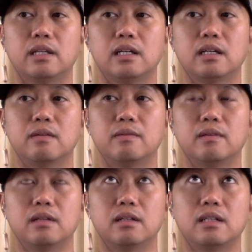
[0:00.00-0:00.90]

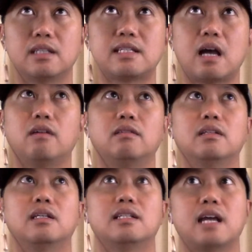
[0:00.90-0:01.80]
the sound
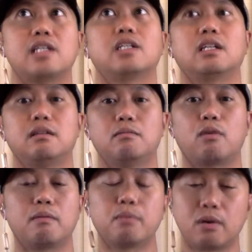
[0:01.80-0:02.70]
is actually
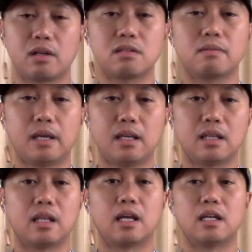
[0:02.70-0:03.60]
more important to me,
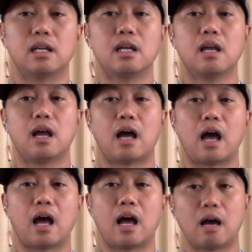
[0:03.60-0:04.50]
then
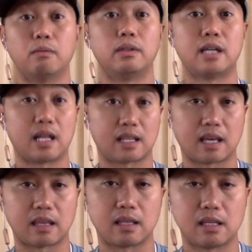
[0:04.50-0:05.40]
I would not
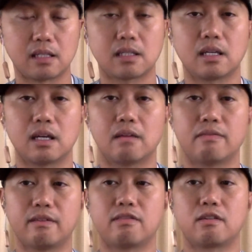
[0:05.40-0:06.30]
get these
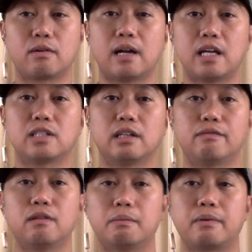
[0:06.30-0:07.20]
if they were actually
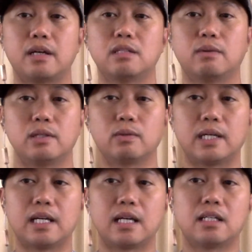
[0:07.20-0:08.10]
full price,
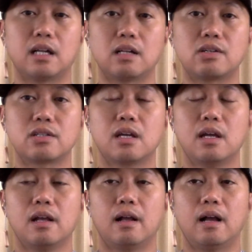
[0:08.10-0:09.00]
$129
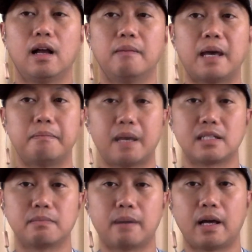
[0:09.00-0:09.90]
at
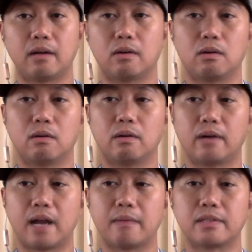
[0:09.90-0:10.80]
Best Buy or
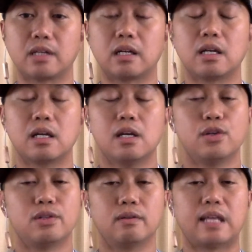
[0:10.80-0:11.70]
Amazon.
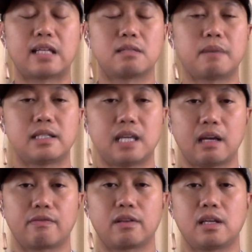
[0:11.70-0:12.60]
So that's my take
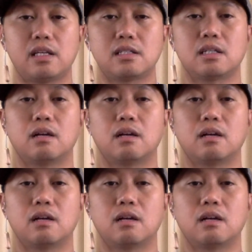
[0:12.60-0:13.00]
for these,